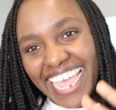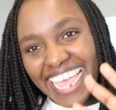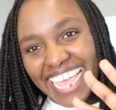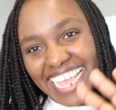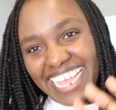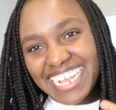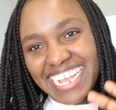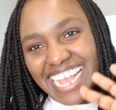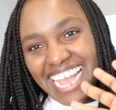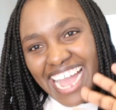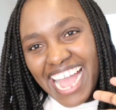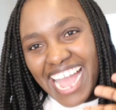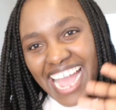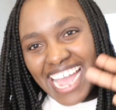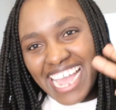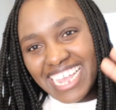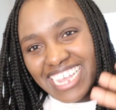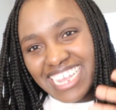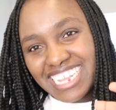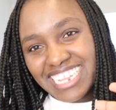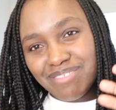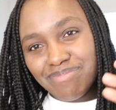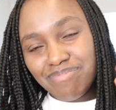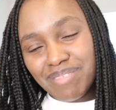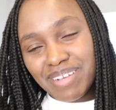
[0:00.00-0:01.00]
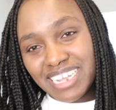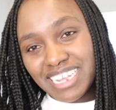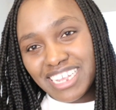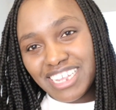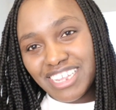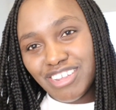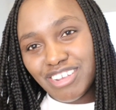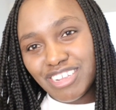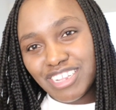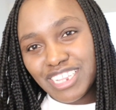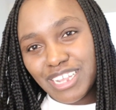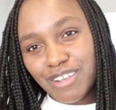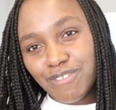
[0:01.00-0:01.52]
hey guys margy
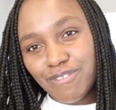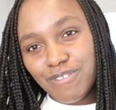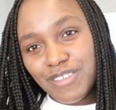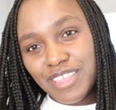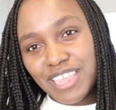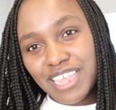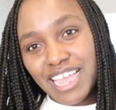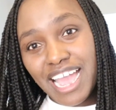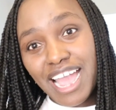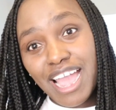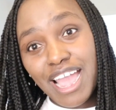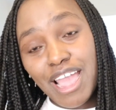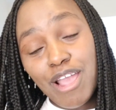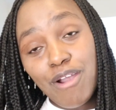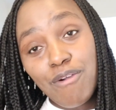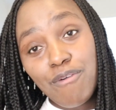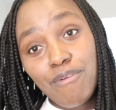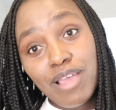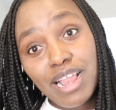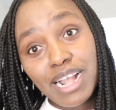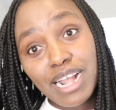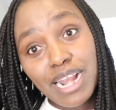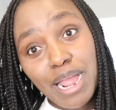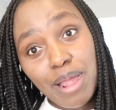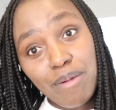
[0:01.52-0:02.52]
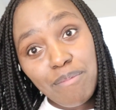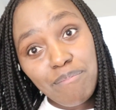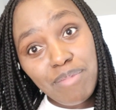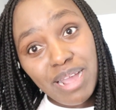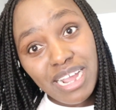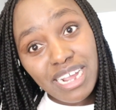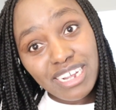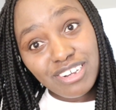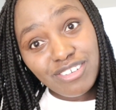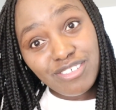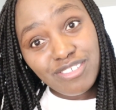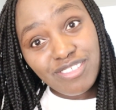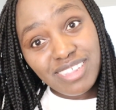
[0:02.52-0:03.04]
joseph here welcome
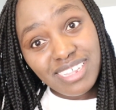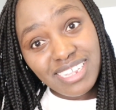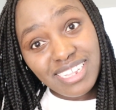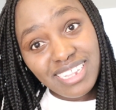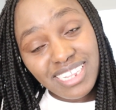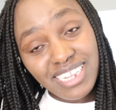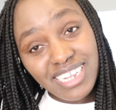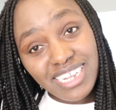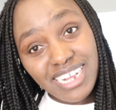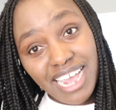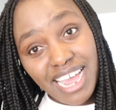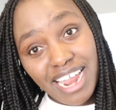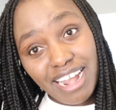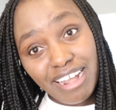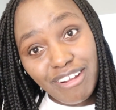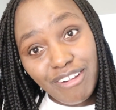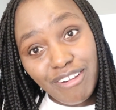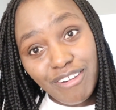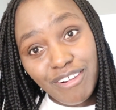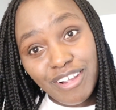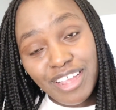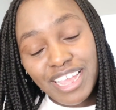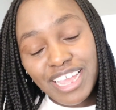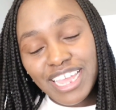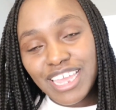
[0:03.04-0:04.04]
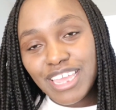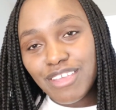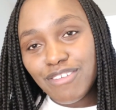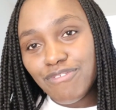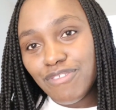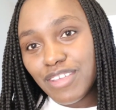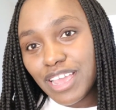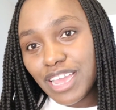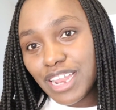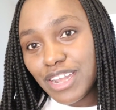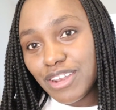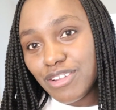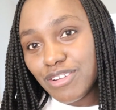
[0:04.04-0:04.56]
back to this channel
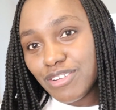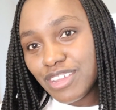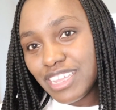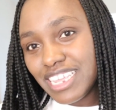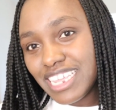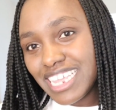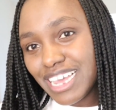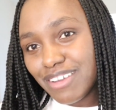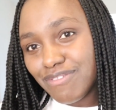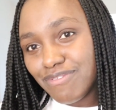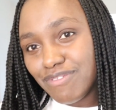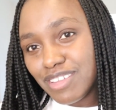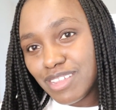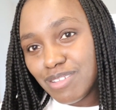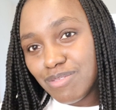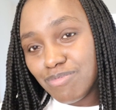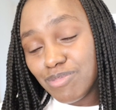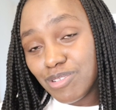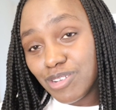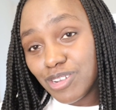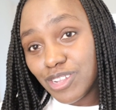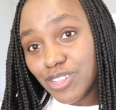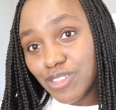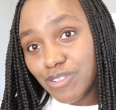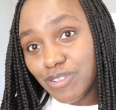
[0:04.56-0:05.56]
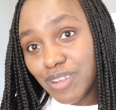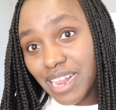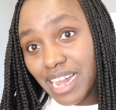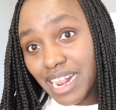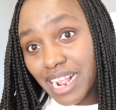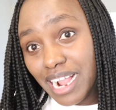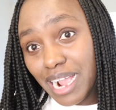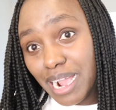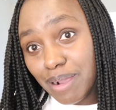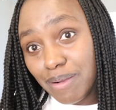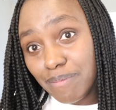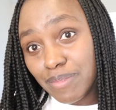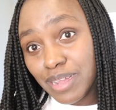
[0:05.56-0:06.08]
if you're new here feel most
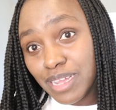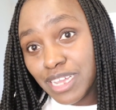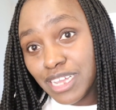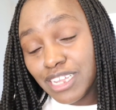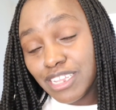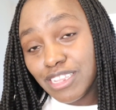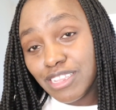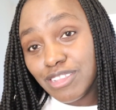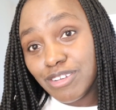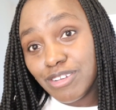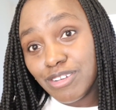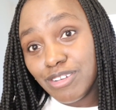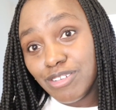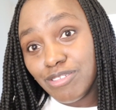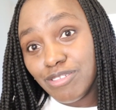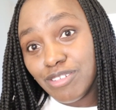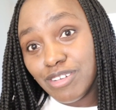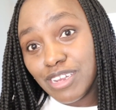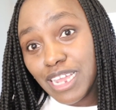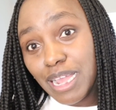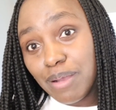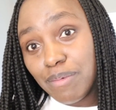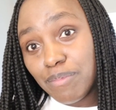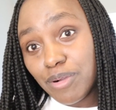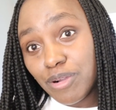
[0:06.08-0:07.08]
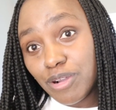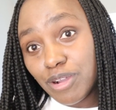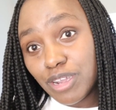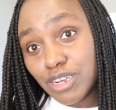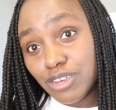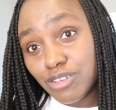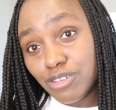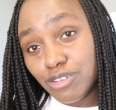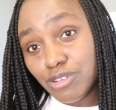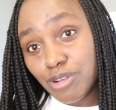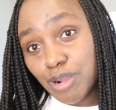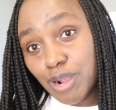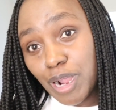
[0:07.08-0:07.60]
welcome so today i'm going
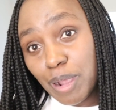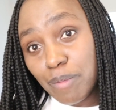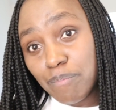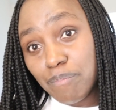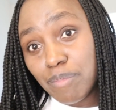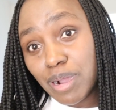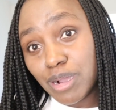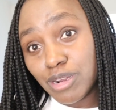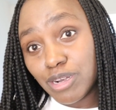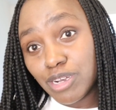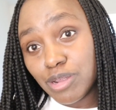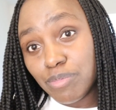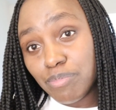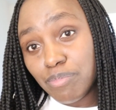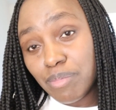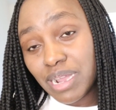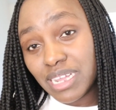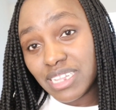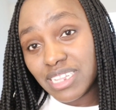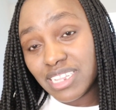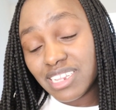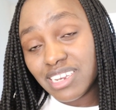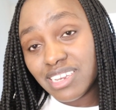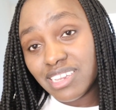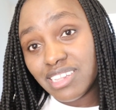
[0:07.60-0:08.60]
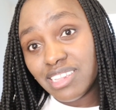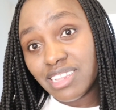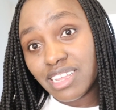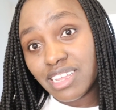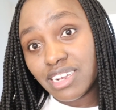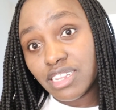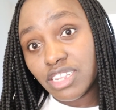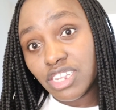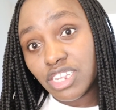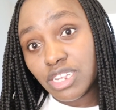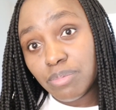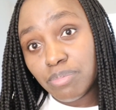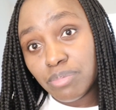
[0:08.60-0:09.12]
to talk about my
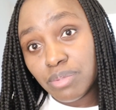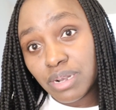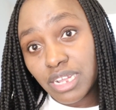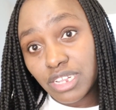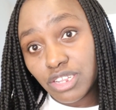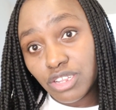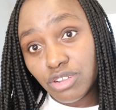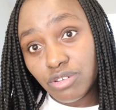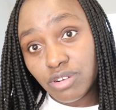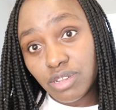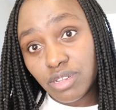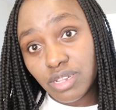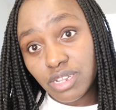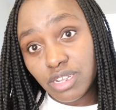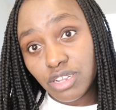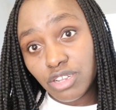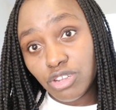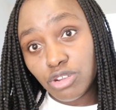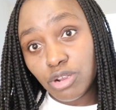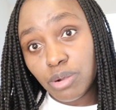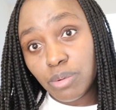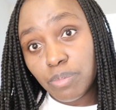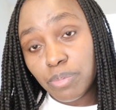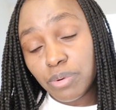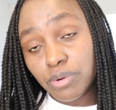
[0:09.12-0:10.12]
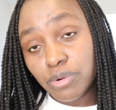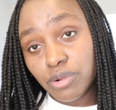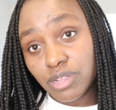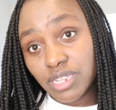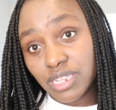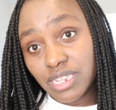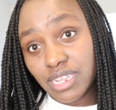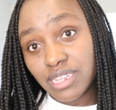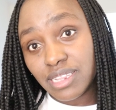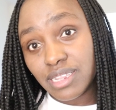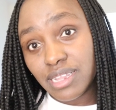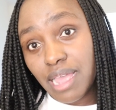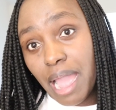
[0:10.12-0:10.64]
citizenship naturalization
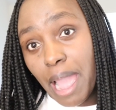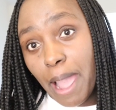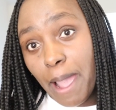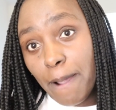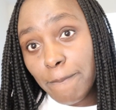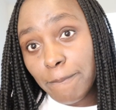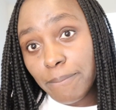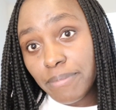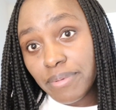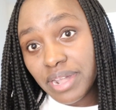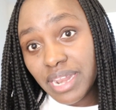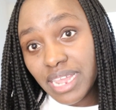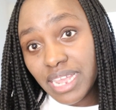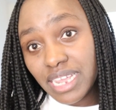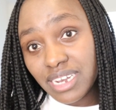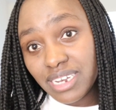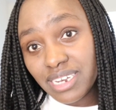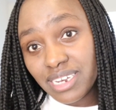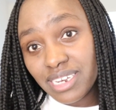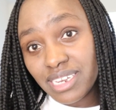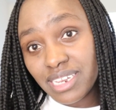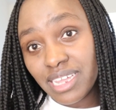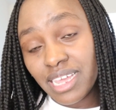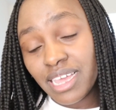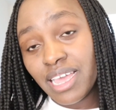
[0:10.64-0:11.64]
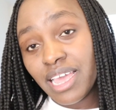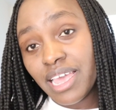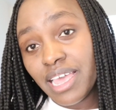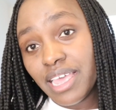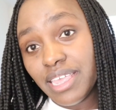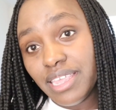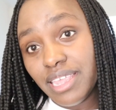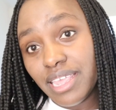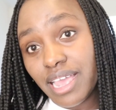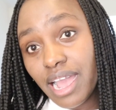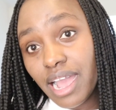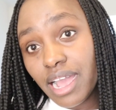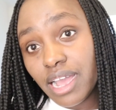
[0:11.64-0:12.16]
process update
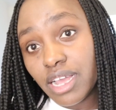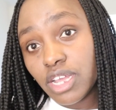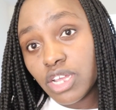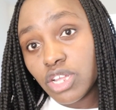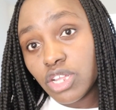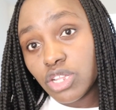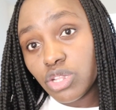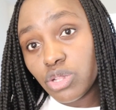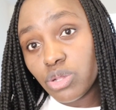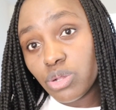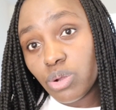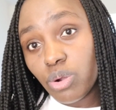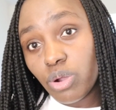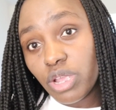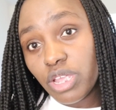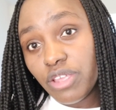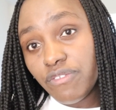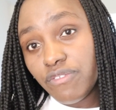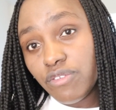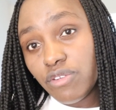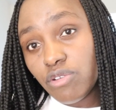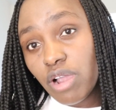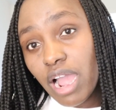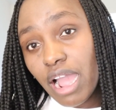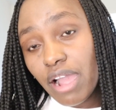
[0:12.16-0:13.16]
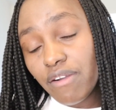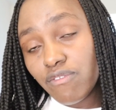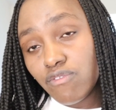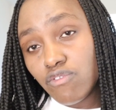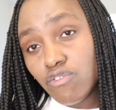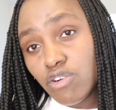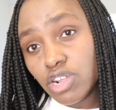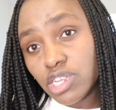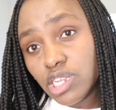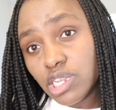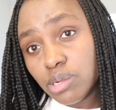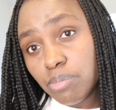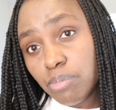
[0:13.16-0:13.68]
yeah so if you have
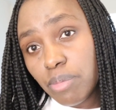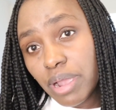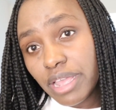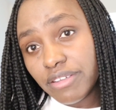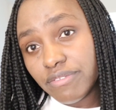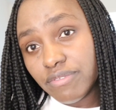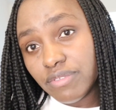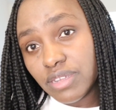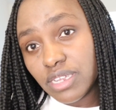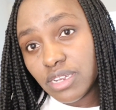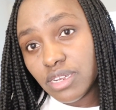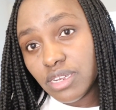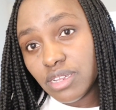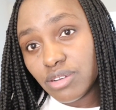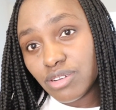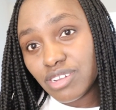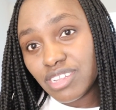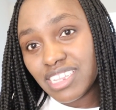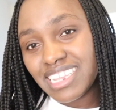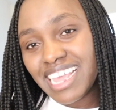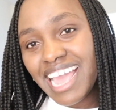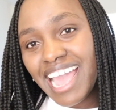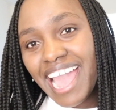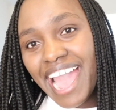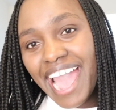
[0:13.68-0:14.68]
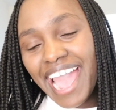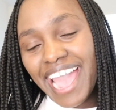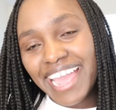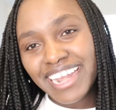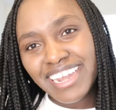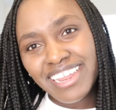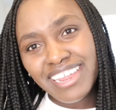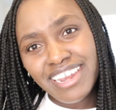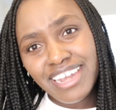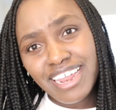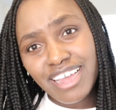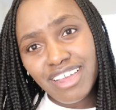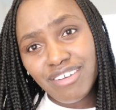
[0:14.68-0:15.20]
watched my videos i
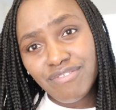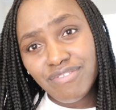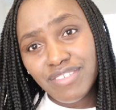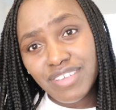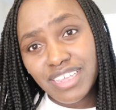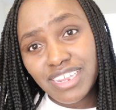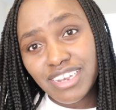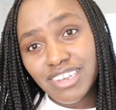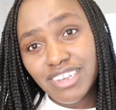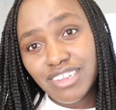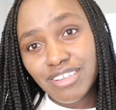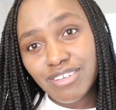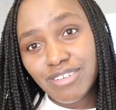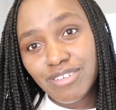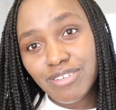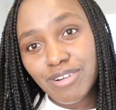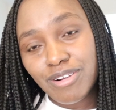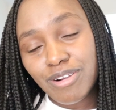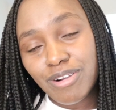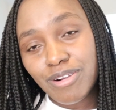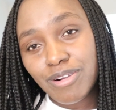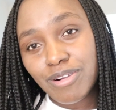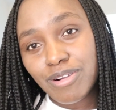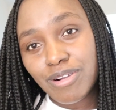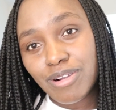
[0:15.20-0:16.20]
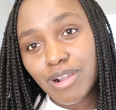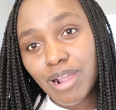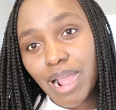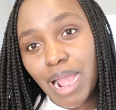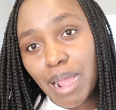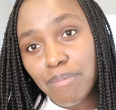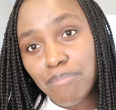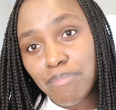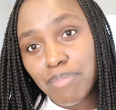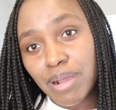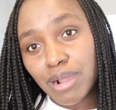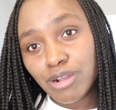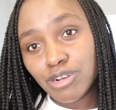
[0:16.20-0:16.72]
did a video on,
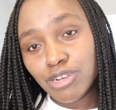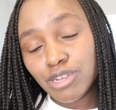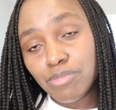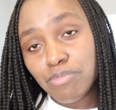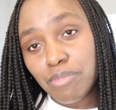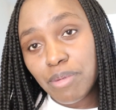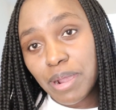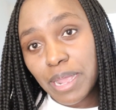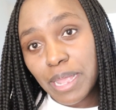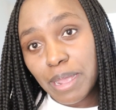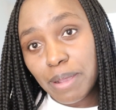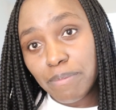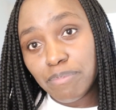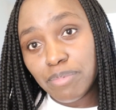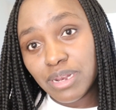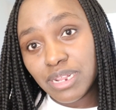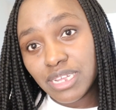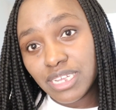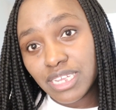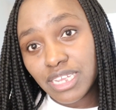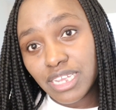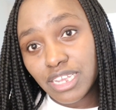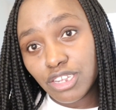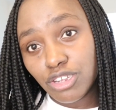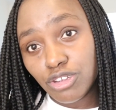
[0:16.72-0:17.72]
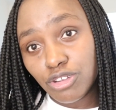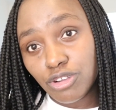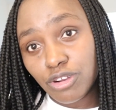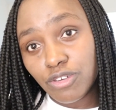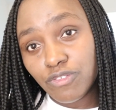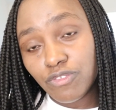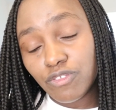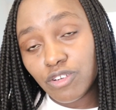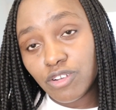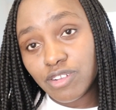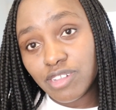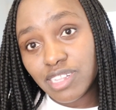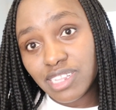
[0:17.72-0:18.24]
about my application
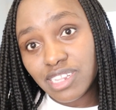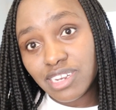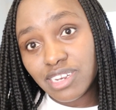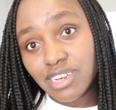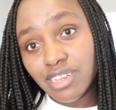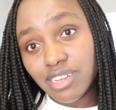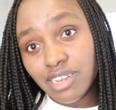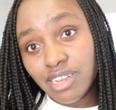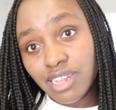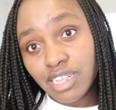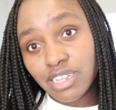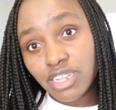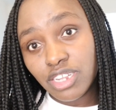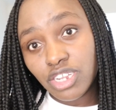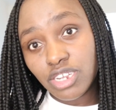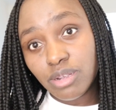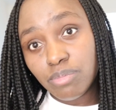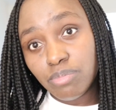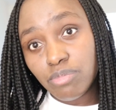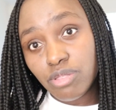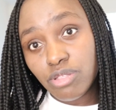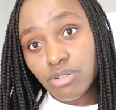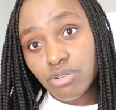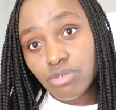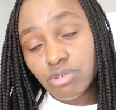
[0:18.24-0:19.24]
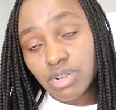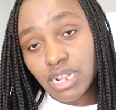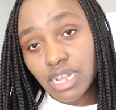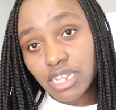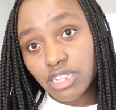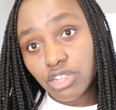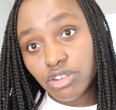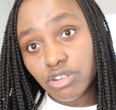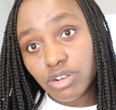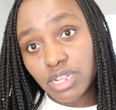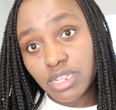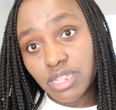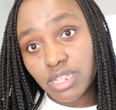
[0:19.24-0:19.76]
for citizenship through
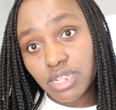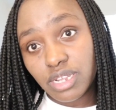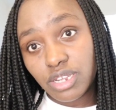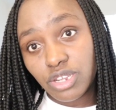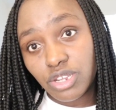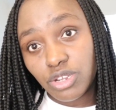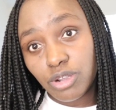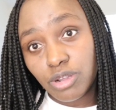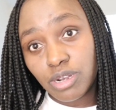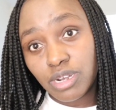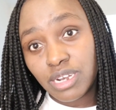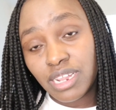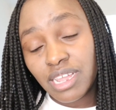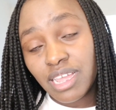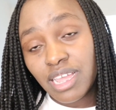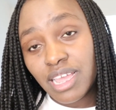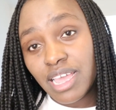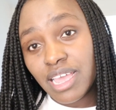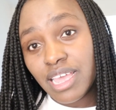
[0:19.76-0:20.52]
naturalization